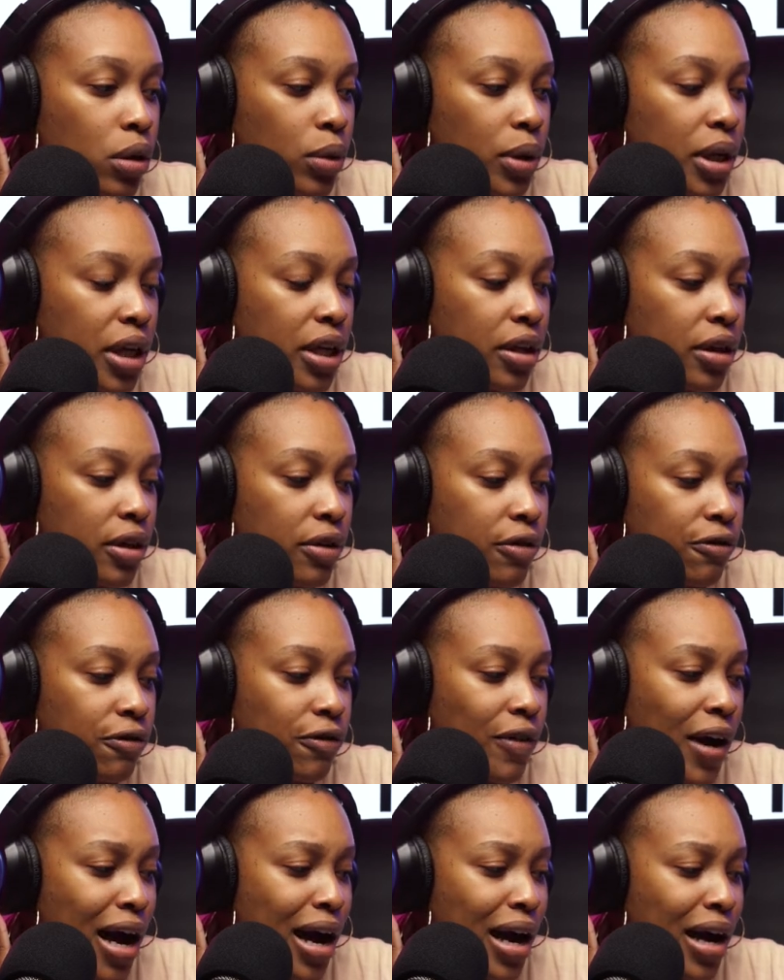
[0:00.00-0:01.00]
if
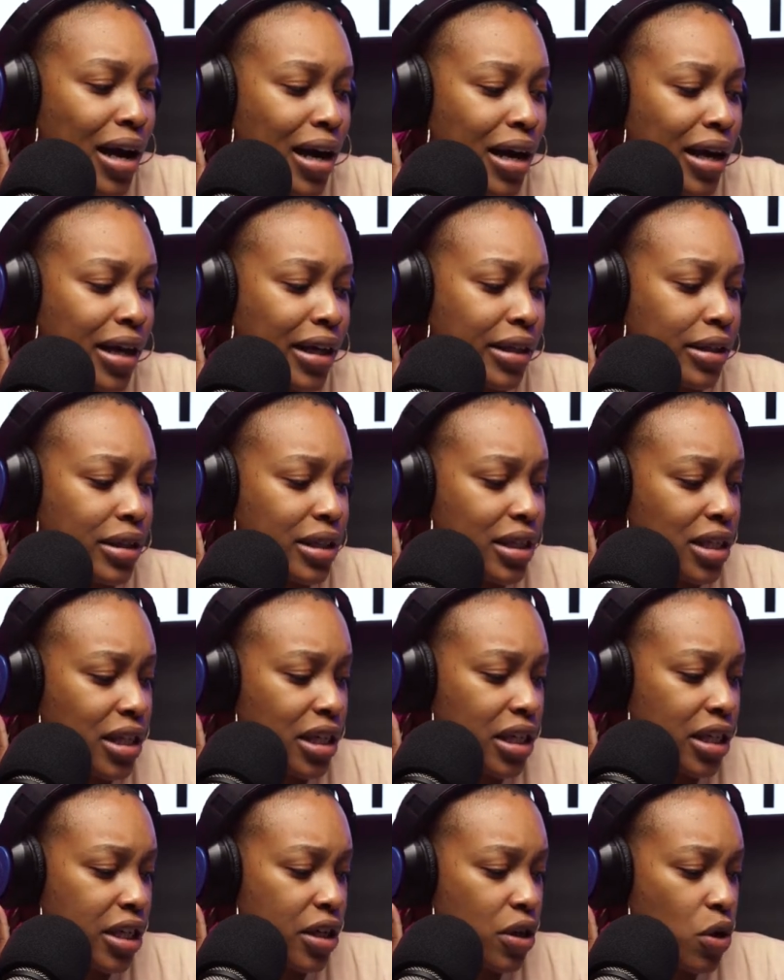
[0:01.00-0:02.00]
I
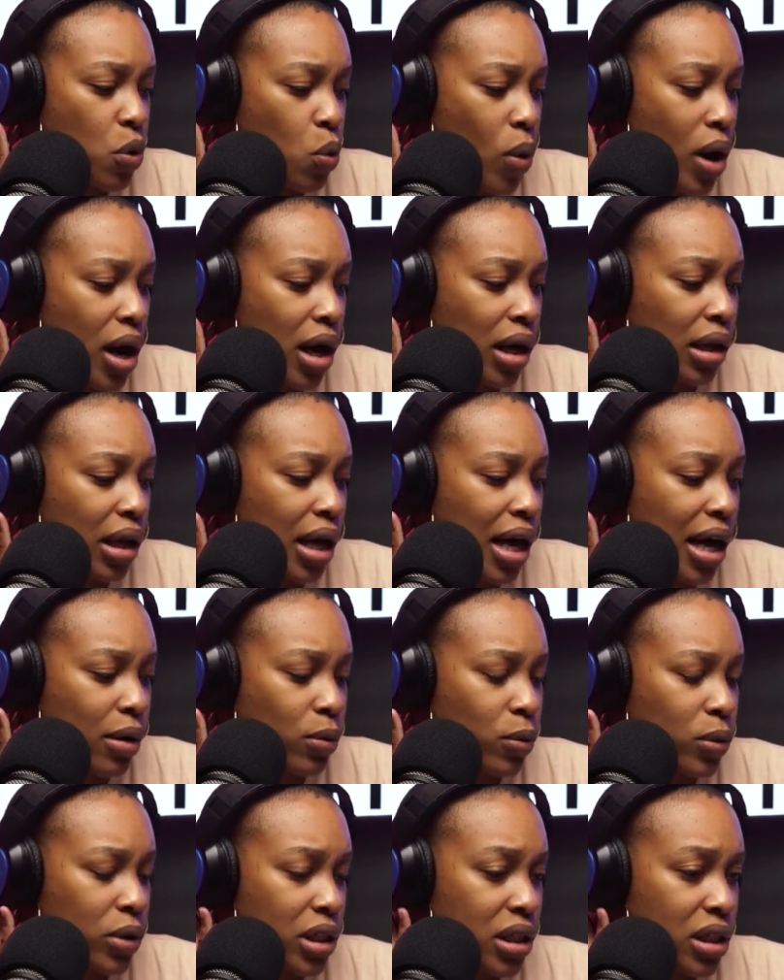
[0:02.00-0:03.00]
did it while I
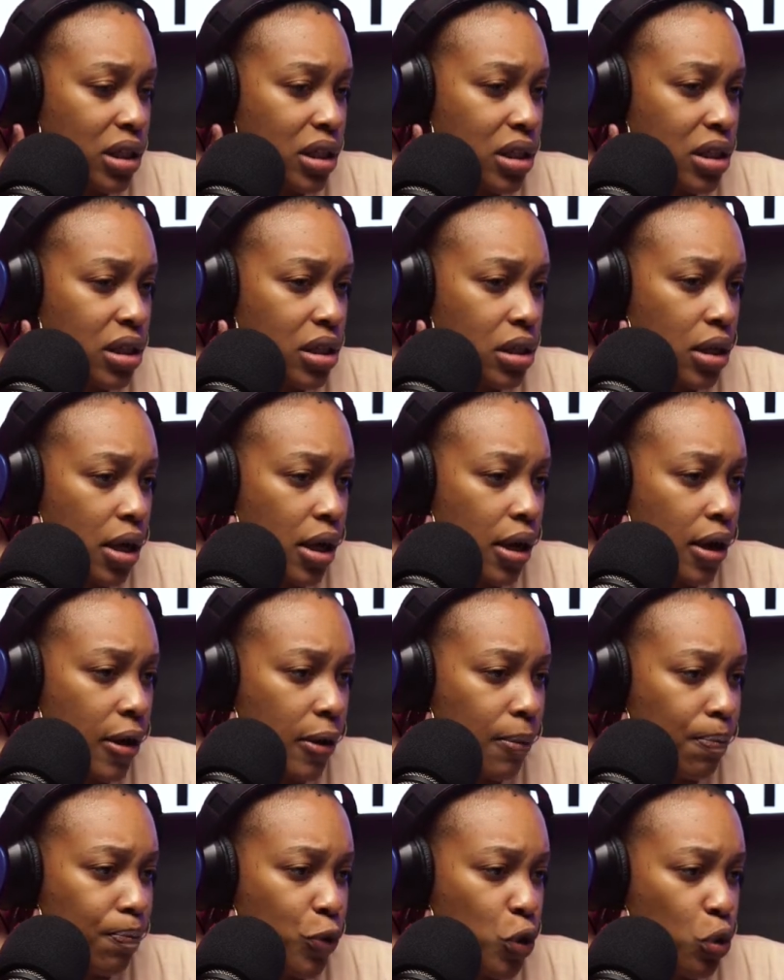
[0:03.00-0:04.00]
was
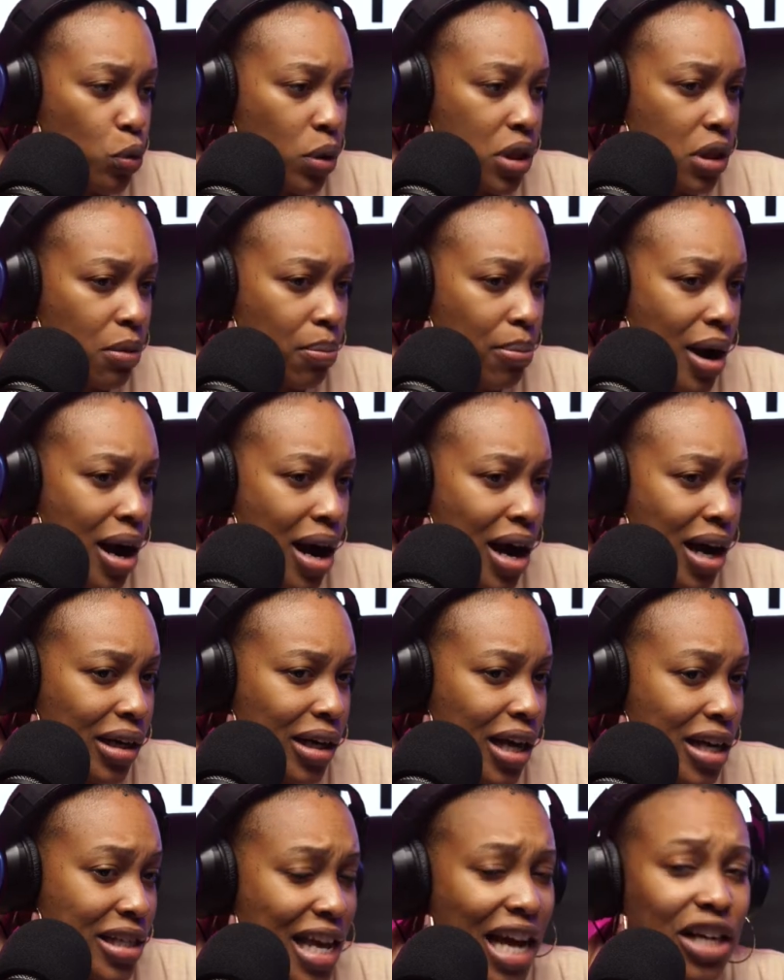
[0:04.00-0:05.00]
doing the
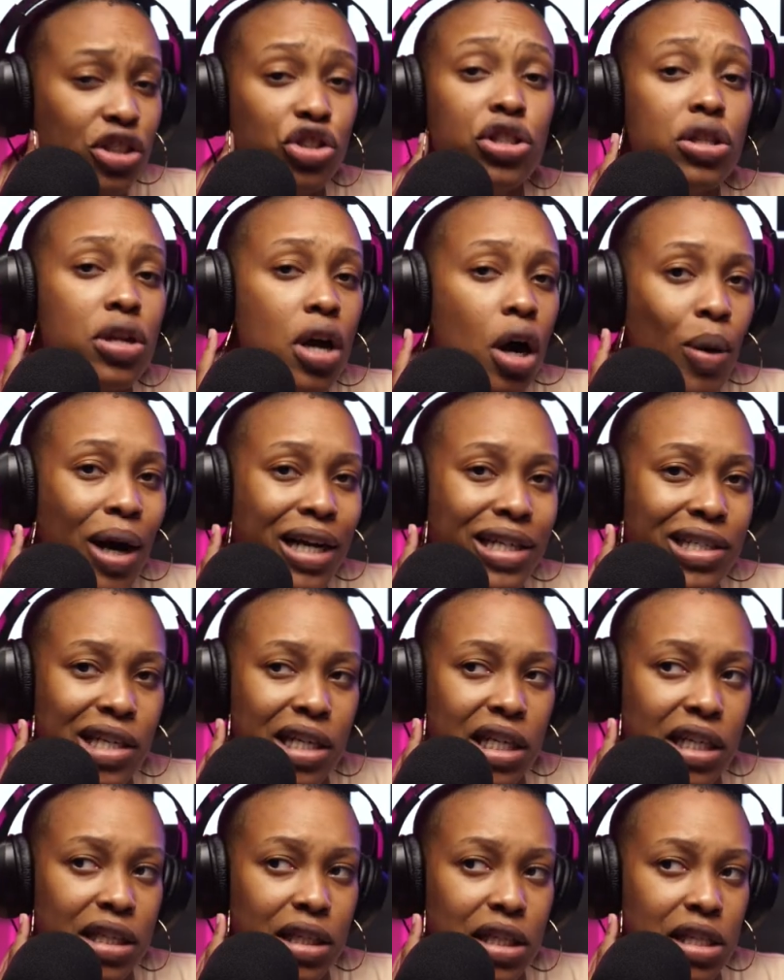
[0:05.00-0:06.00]
podcast. Actually, no, I
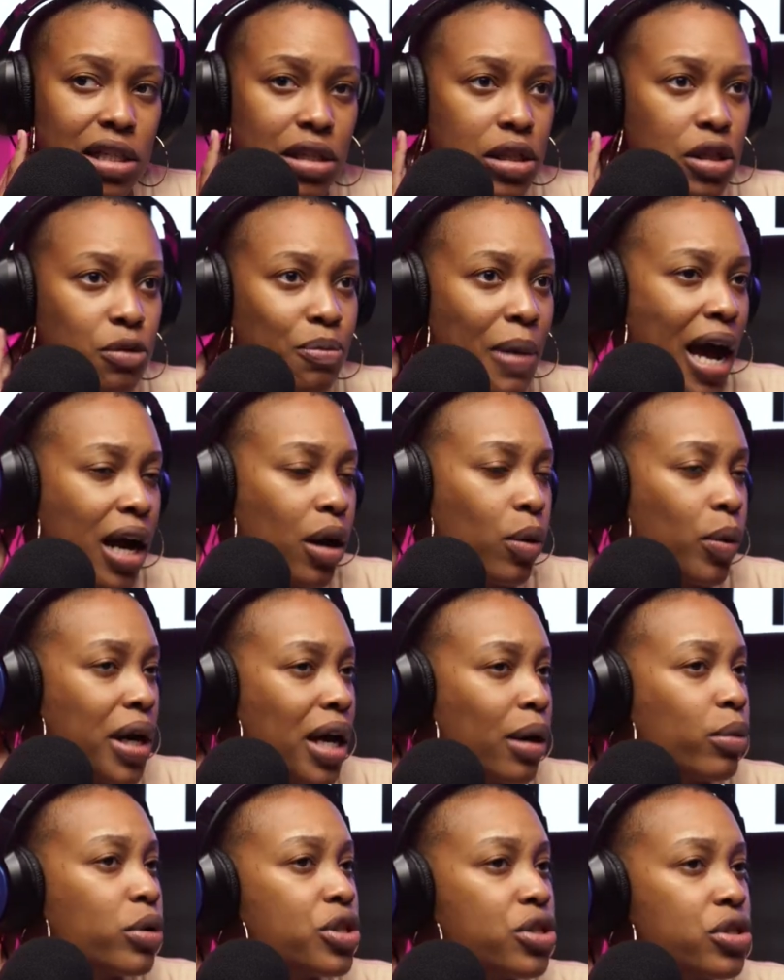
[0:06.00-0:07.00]
didn't. This is back when I
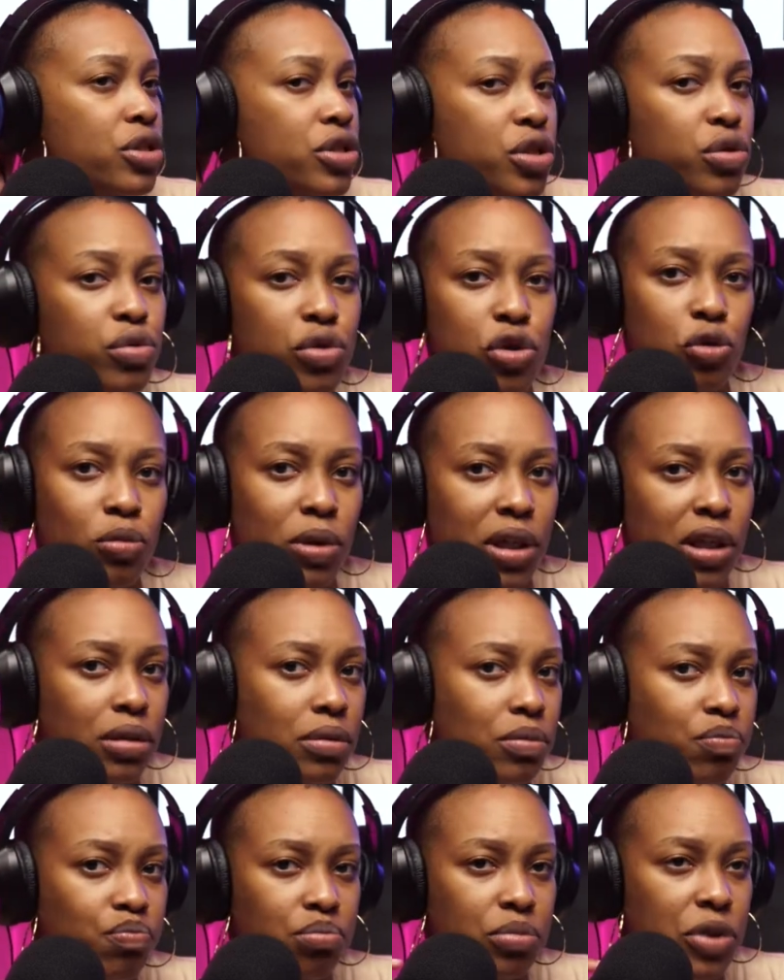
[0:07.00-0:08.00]
was YouTubing
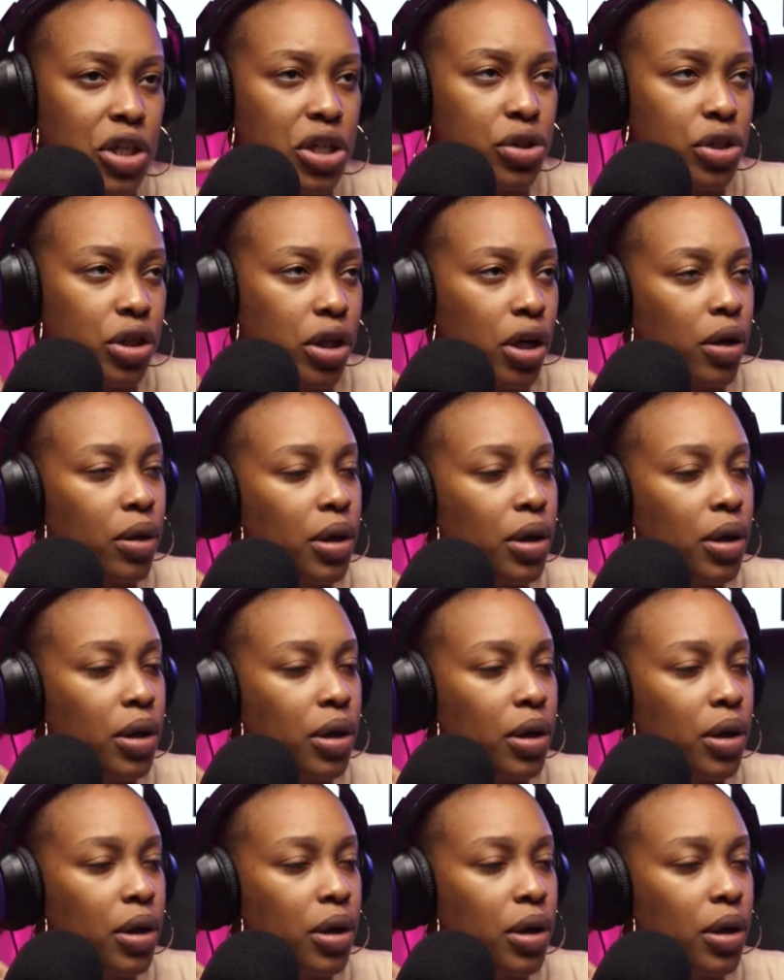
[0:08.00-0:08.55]
years ago.